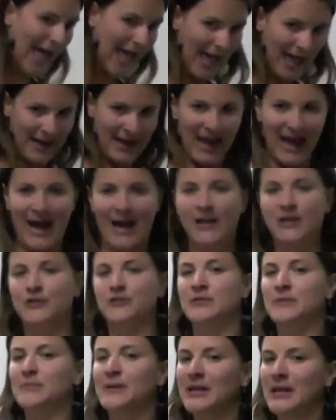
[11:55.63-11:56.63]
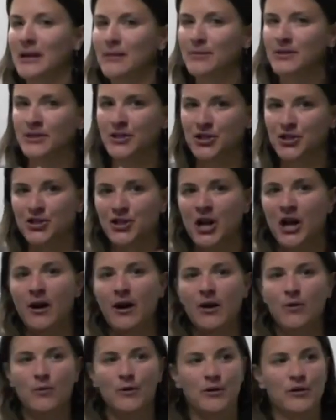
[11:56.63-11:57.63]
and actually be able to
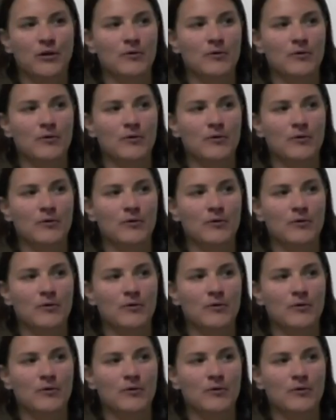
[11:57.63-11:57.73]
share it with